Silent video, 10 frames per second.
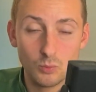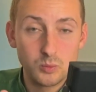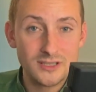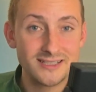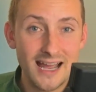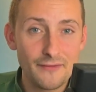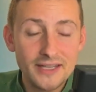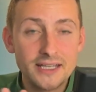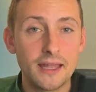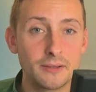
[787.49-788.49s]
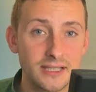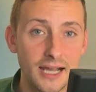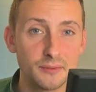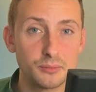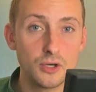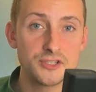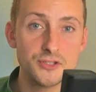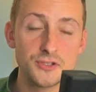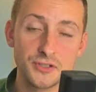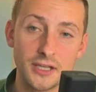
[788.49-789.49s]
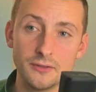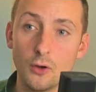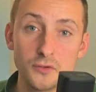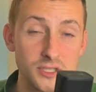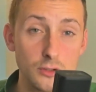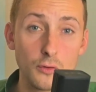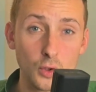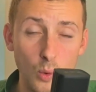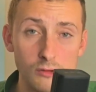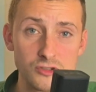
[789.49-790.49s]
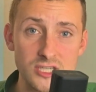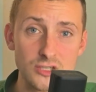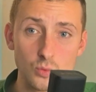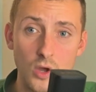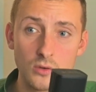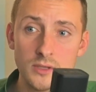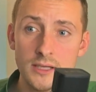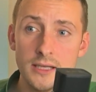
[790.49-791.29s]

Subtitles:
didn't have any of that kind of presence and obviously not the quality as well